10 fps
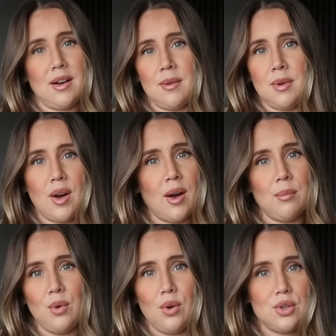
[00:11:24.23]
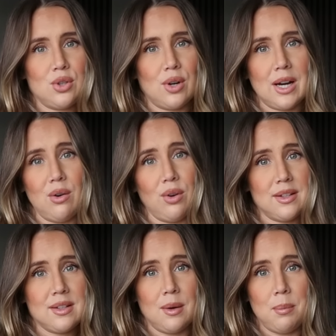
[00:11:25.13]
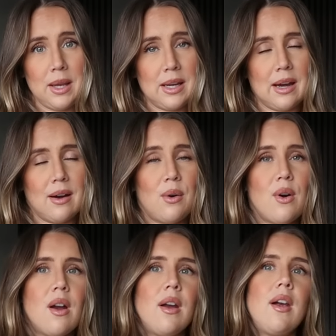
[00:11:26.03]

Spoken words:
I'm not sure how long it's going to be now.